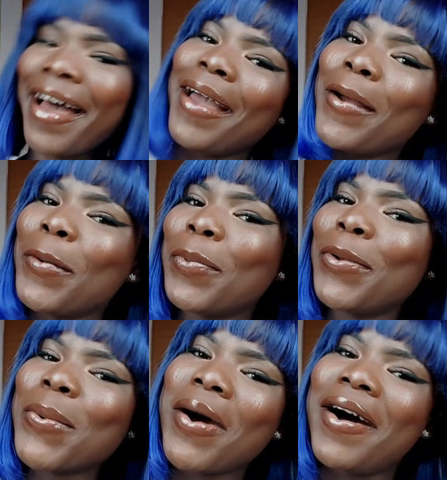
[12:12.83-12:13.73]
I hope
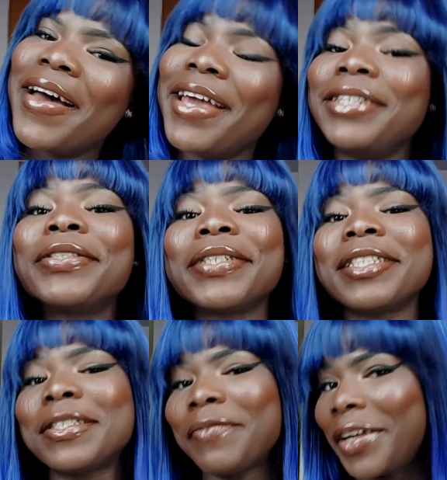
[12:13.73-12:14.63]
you enjoyed
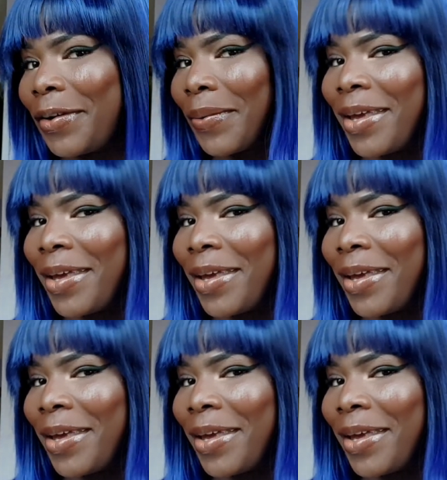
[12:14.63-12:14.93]
this video.